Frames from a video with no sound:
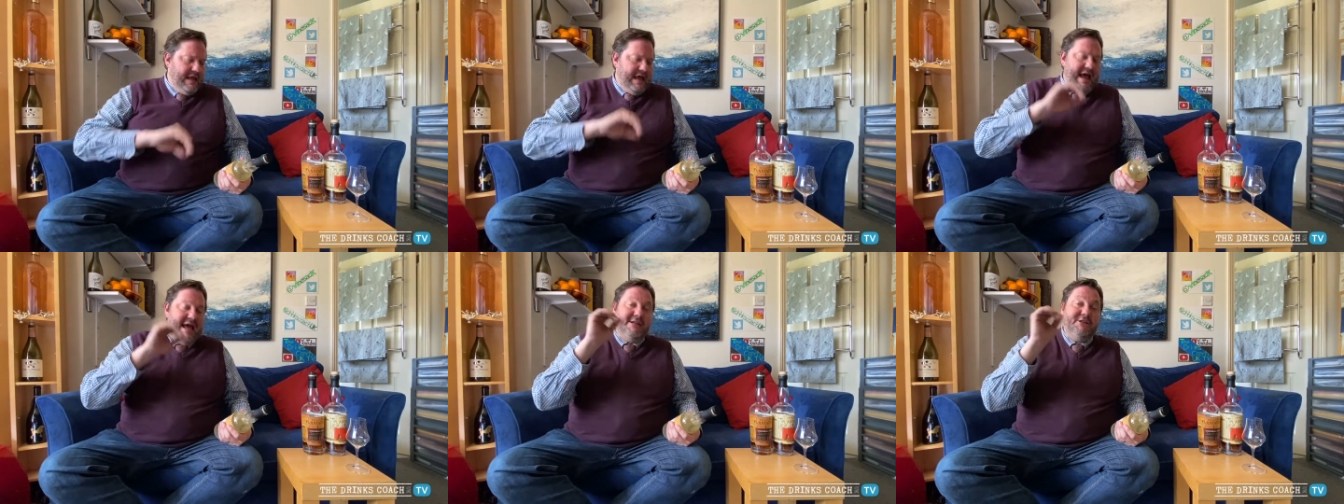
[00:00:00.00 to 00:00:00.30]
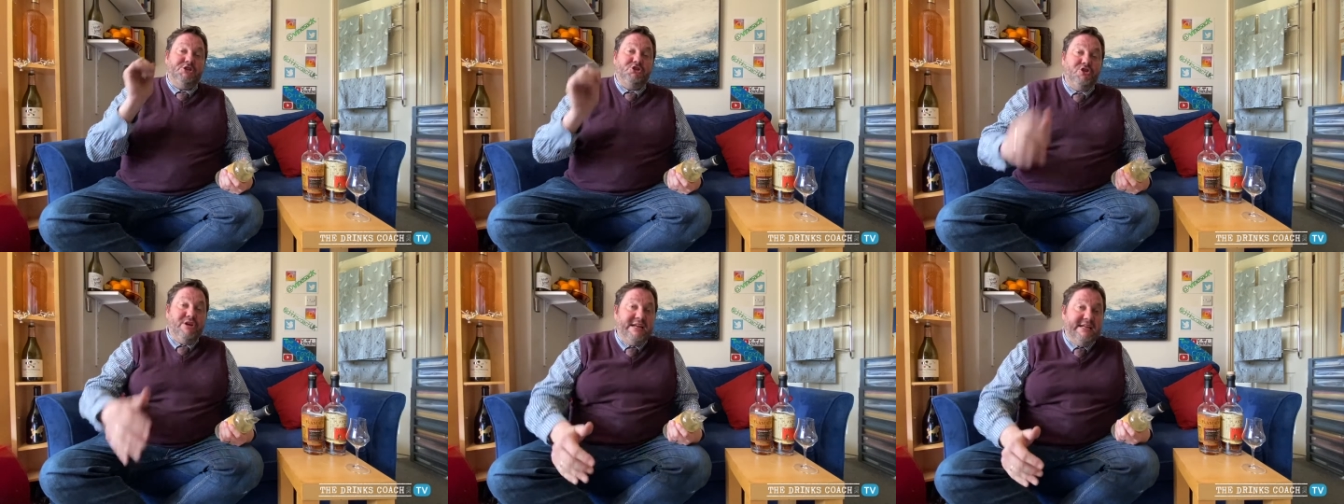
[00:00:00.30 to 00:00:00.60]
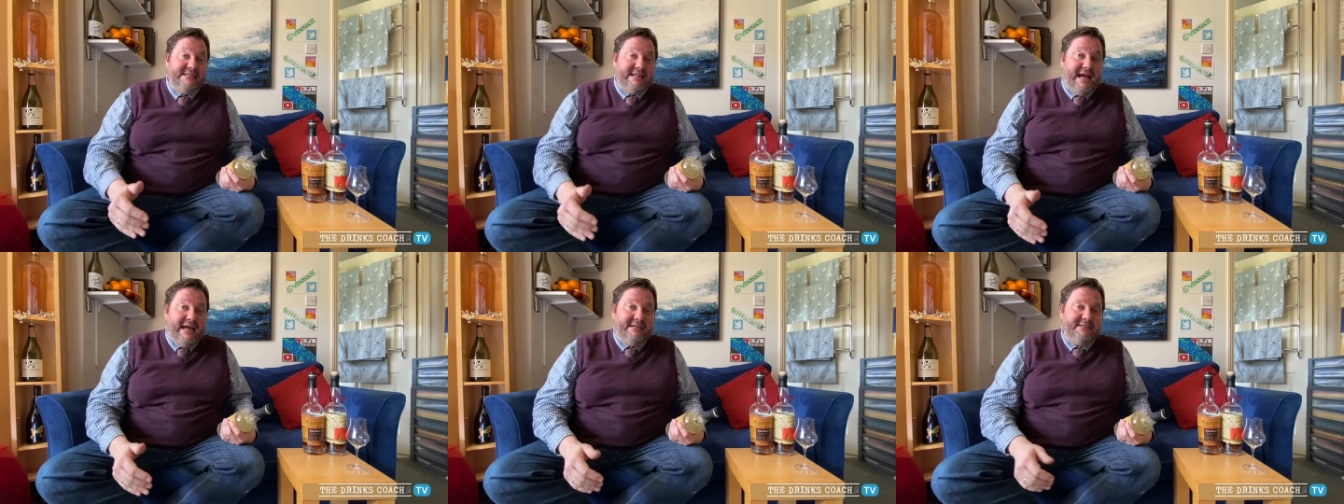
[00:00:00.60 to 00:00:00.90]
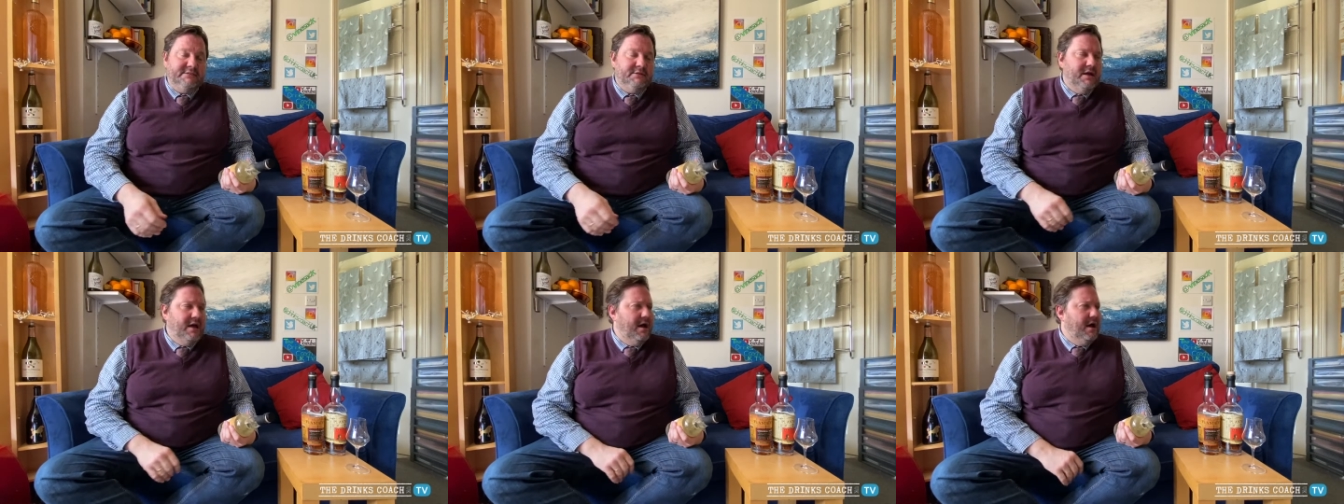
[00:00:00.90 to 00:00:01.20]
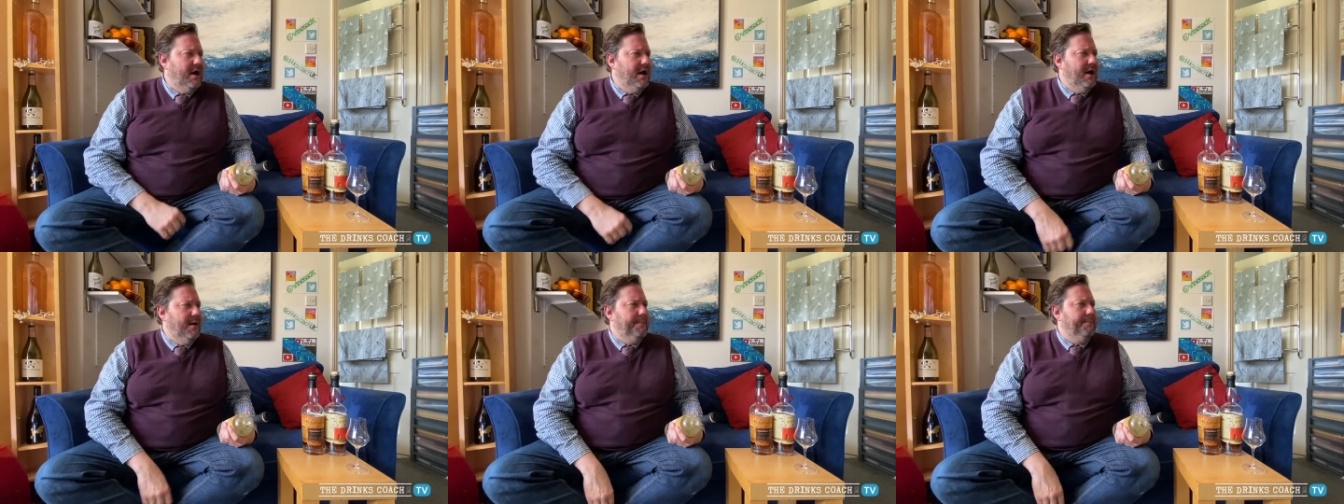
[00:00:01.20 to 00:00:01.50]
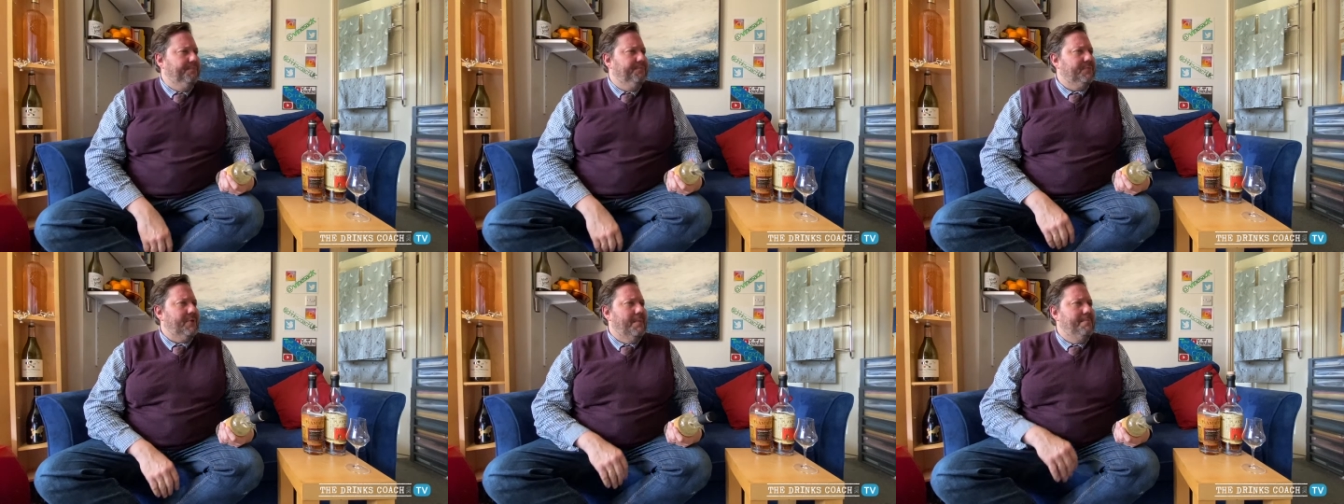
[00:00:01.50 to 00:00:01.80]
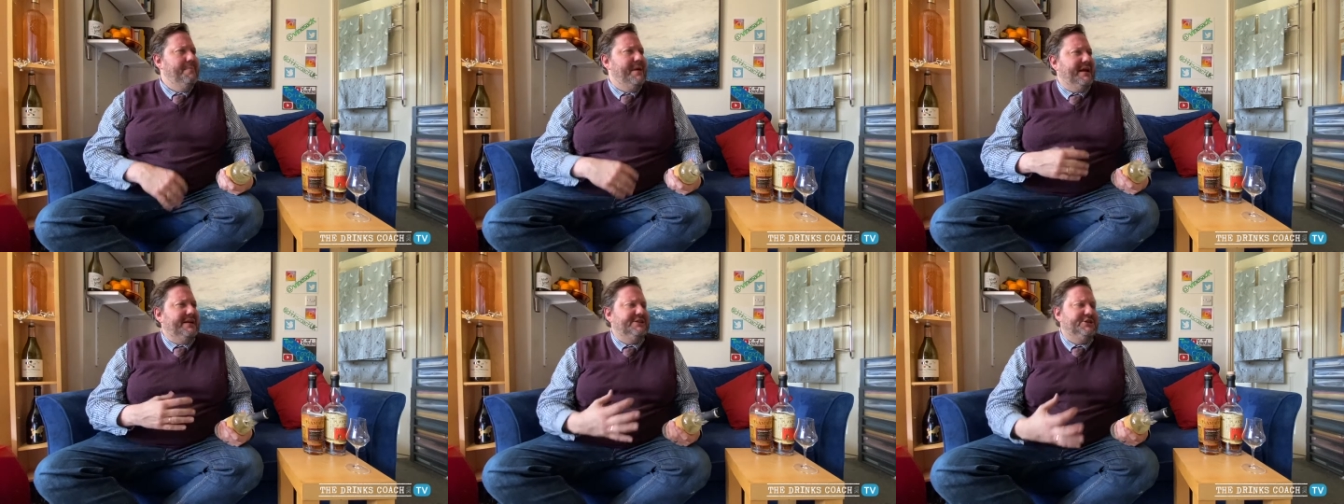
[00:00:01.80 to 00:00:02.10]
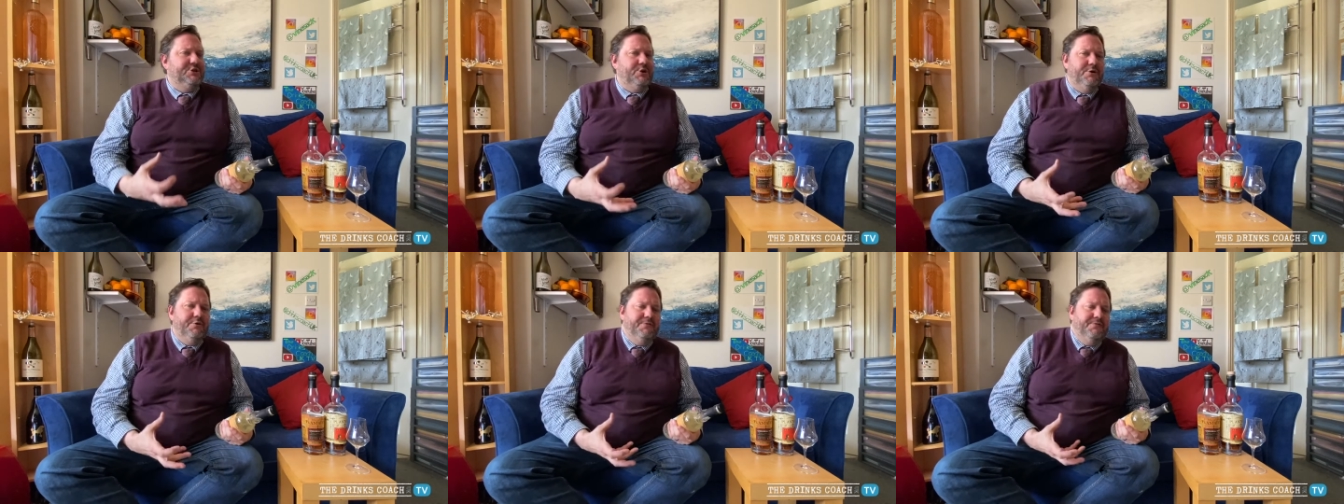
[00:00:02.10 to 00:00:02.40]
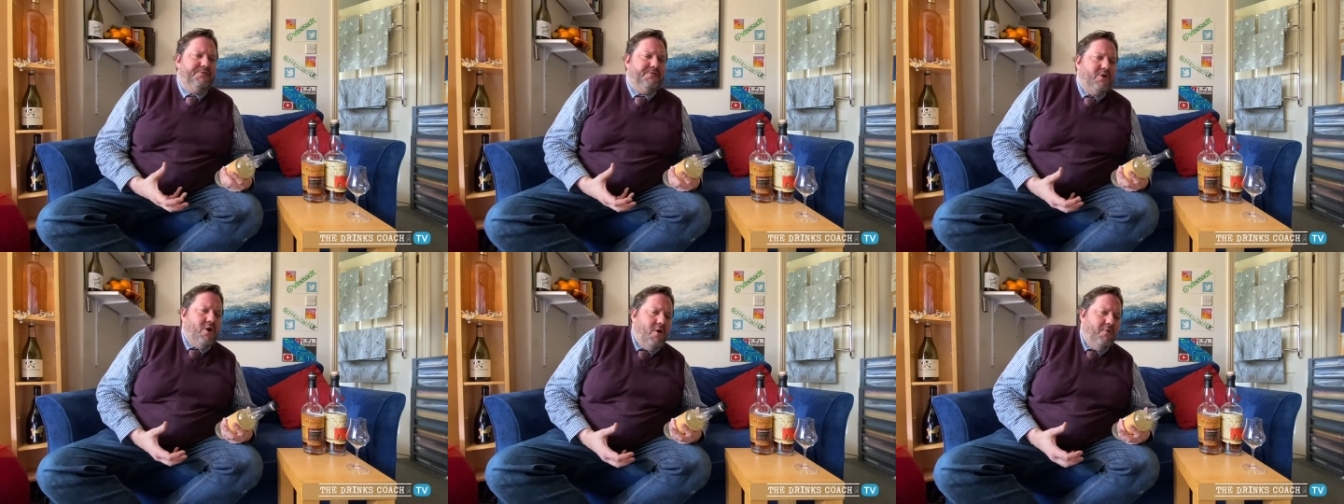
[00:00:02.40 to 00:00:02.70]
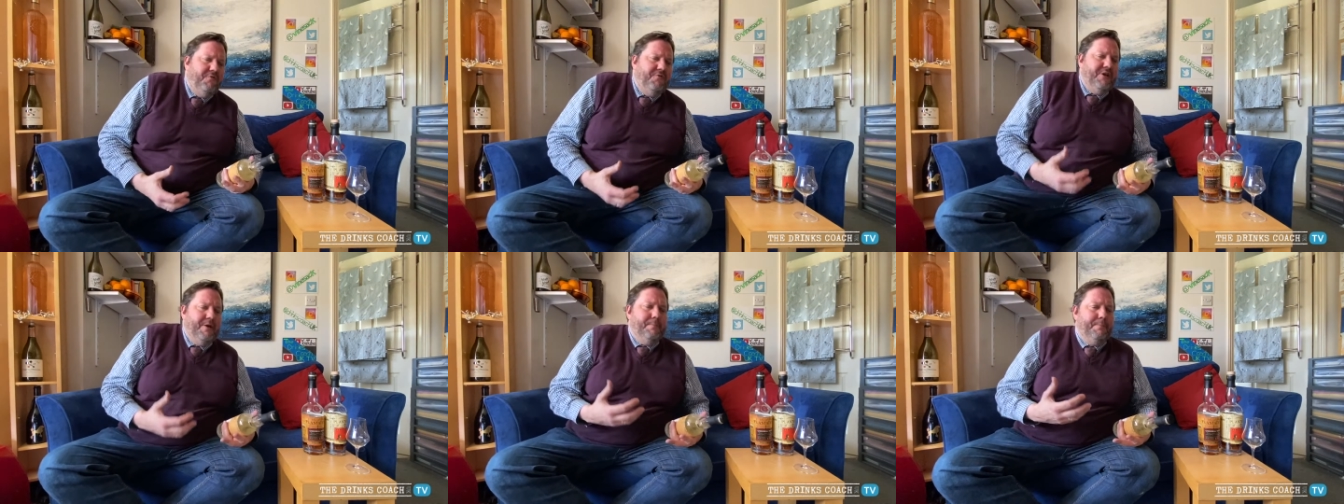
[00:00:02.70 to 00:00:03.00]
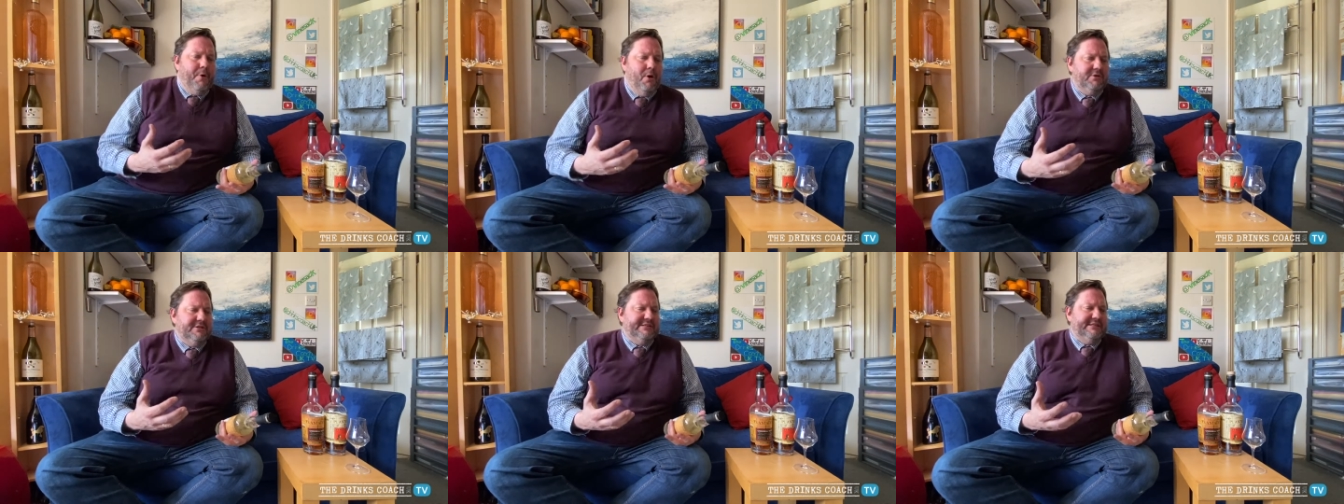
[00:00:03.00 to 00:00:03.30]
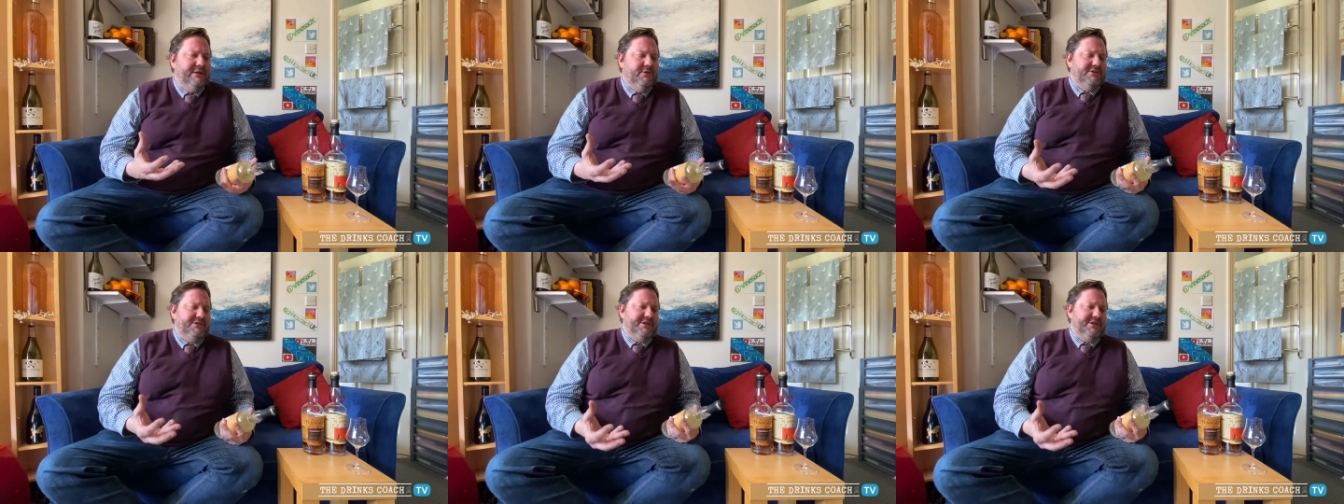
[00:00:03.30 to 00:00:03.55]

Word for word: And Trinidad, um, a mixture of Coffey and pot still,